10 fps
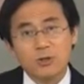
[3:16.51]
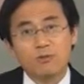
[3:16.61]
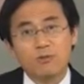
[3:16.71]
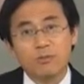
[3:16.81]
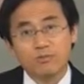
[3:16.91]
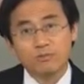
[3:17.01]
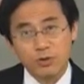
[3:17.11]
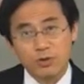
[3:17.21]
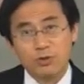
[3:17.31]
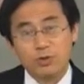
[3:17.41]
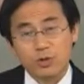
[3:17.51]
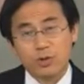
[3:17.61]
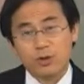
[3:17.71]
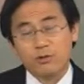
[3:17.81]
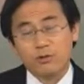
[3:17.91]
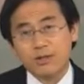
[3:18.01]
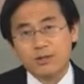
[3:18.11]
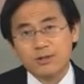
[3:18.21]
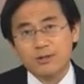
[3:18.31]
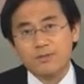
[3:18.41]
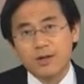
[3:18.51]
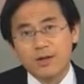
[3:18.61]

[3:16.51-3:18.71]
to future nuclear crises.